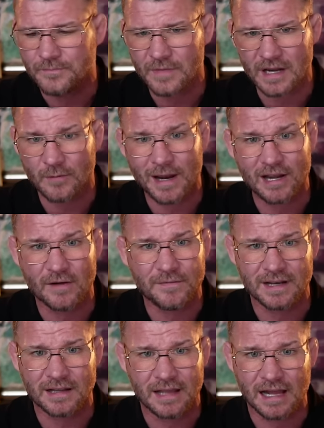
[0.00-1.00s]
And I went off and
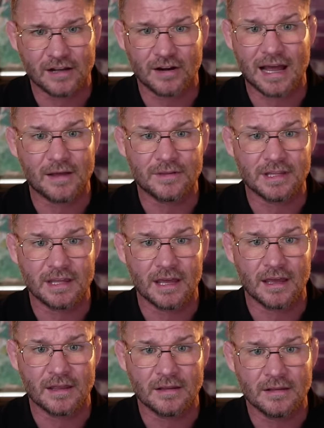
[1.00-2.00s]
I, I got out the...
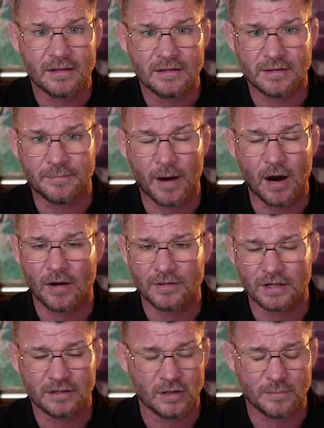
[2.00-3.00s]
Uh, the bar, the
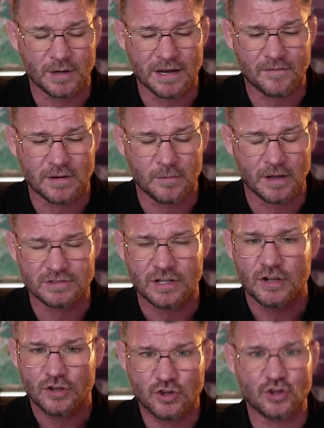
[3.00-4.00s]
club, whatever it was,
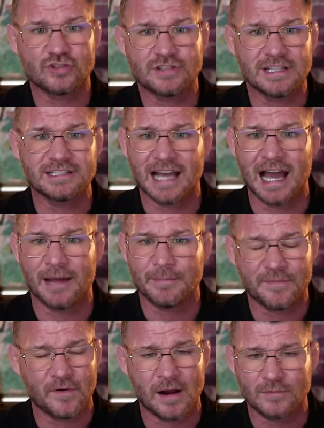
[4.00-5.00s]
just in time
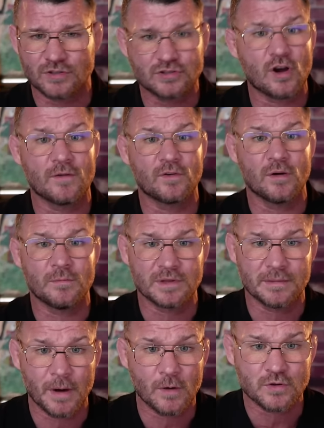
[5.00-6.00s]
before I was just overcome with
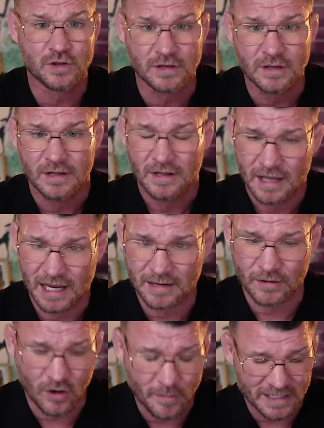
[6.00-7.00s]
emotion. And I
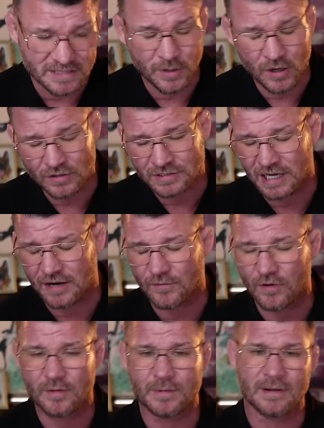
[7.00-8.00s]
go back to my hotel
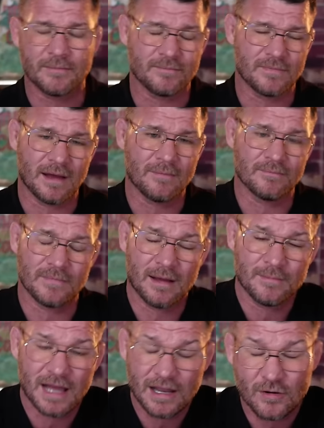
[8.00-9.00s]
room and I'm, I'm, I'm
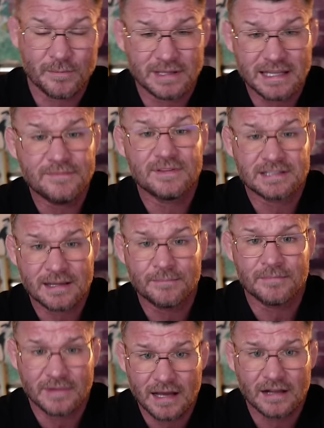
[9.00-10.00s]
like, I don't believe this. I'm
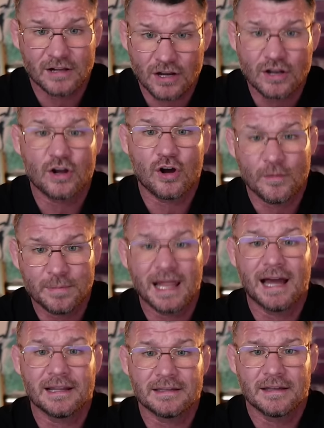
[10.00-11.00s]
going to go
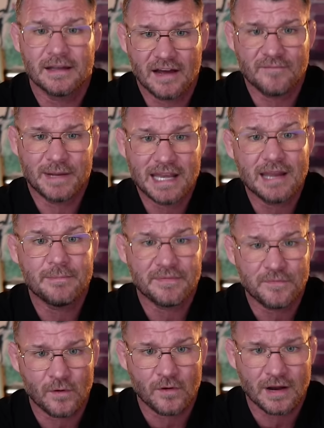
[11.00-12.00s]
blind. I've been here
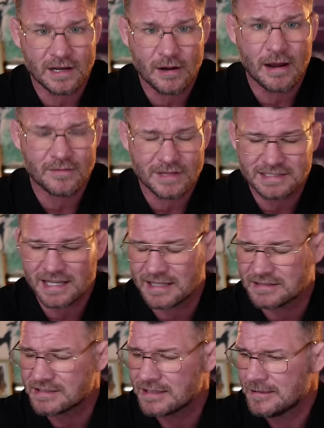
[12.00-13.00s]
before. I know how this ends.